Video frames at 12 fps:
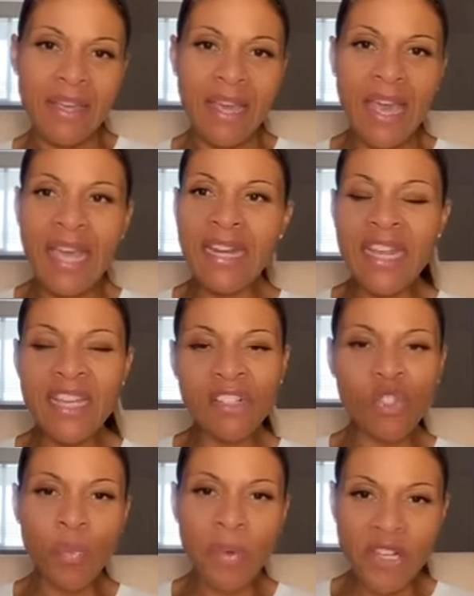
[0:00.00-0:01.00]
And then
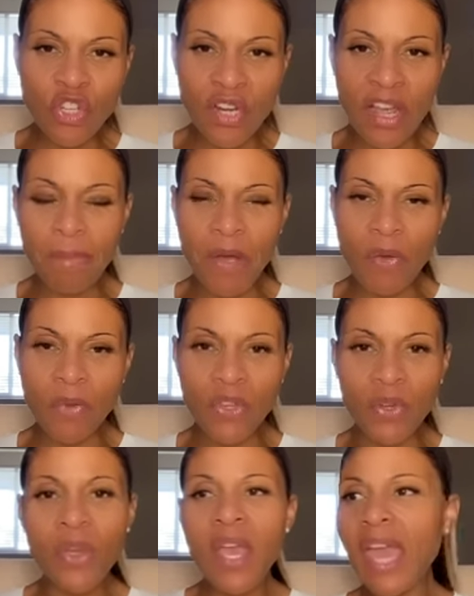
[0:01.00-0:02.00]
switch it up on
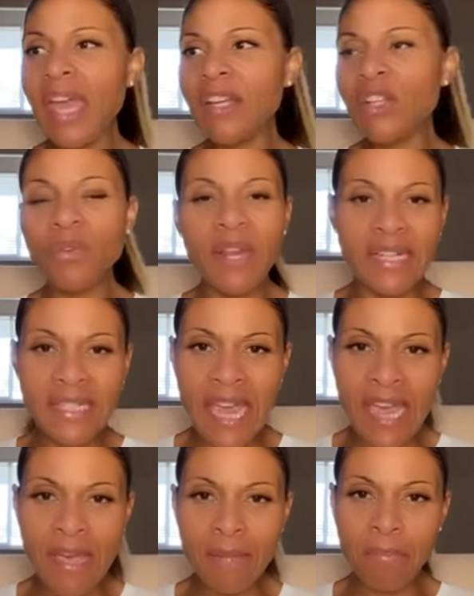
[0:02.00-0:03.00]
you and do that
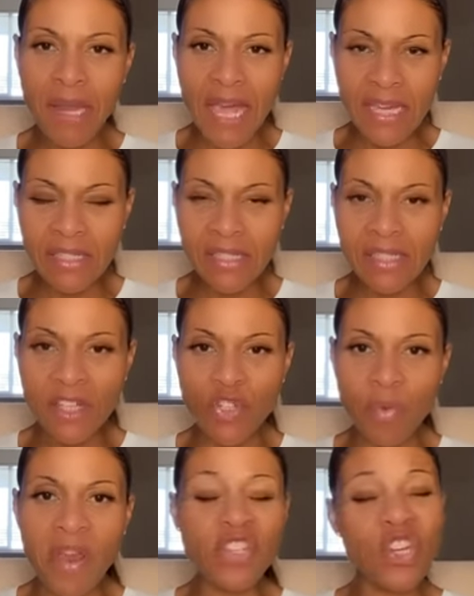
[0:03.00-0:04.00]
time blocking
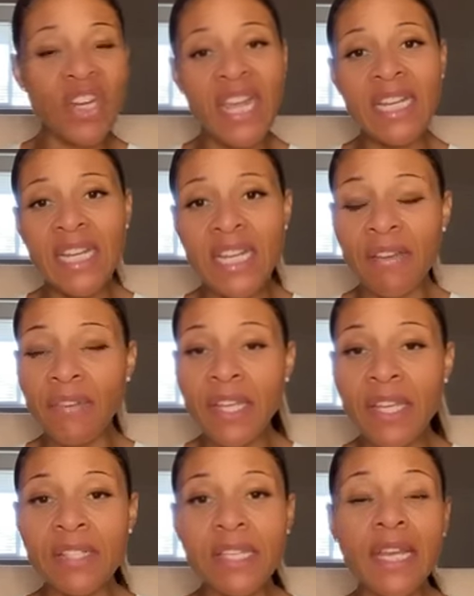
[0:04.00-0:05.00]
situation. And the devil
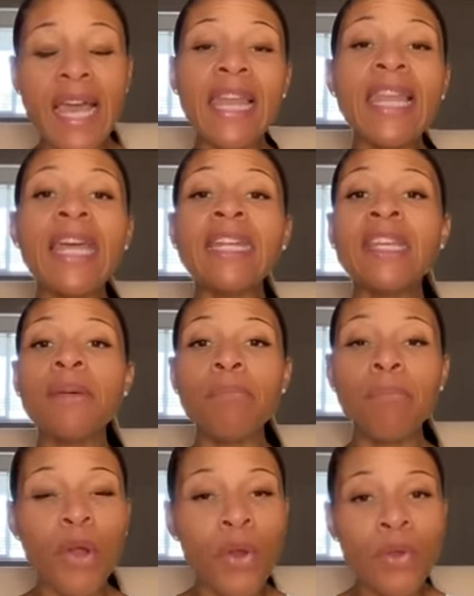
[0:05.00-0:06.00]
is a lie. Let them
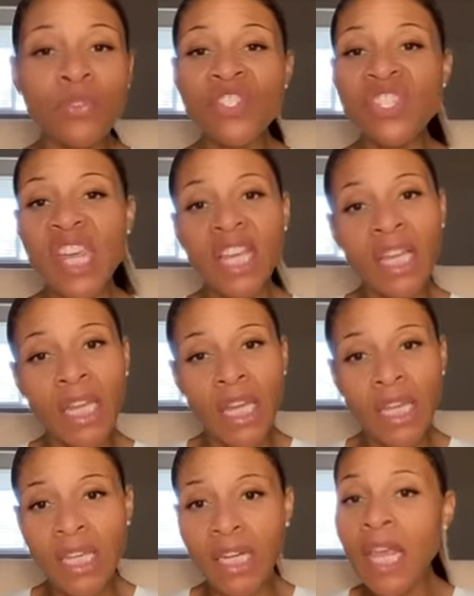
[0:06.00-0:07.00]
birds stay
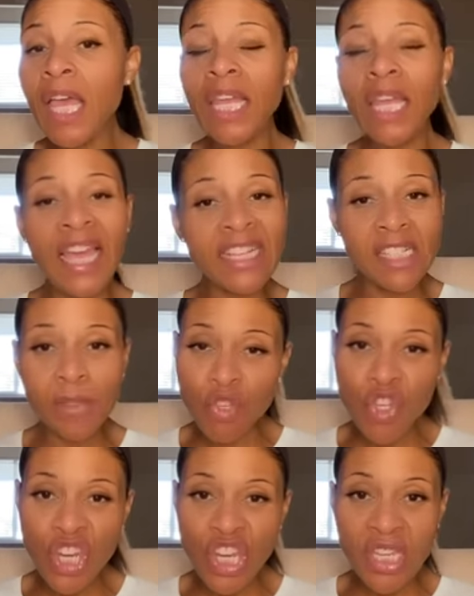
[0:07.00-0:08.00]
clucking like some
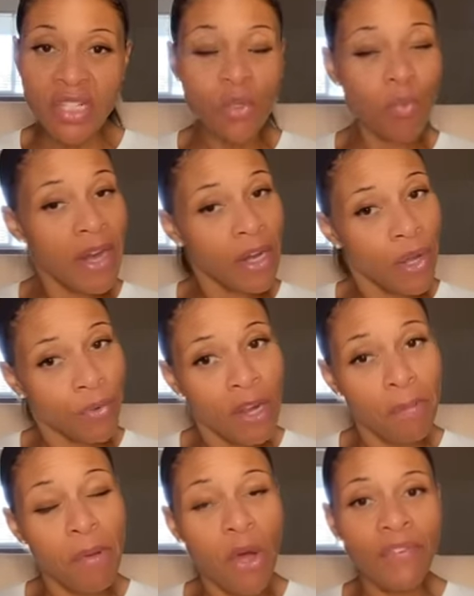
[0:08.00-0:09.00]
chickens right on
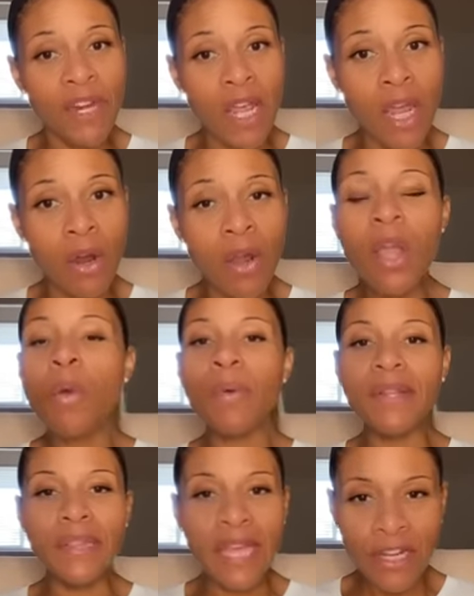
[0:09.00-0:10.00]
up over there
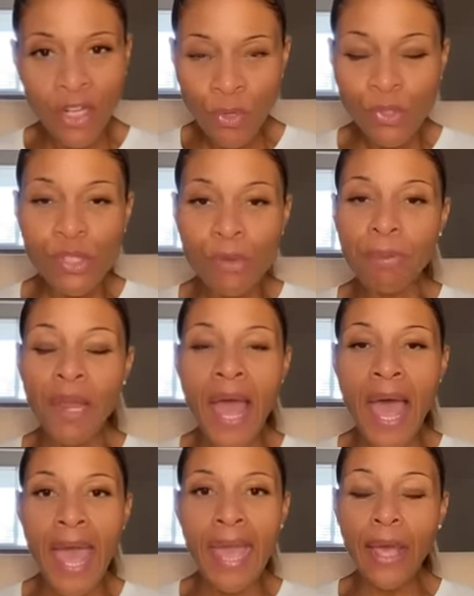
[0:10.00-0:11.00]
with that new
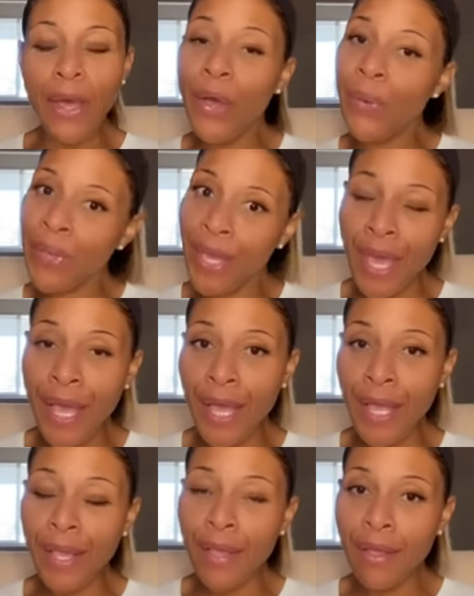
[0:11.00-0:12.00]
supply. Okay.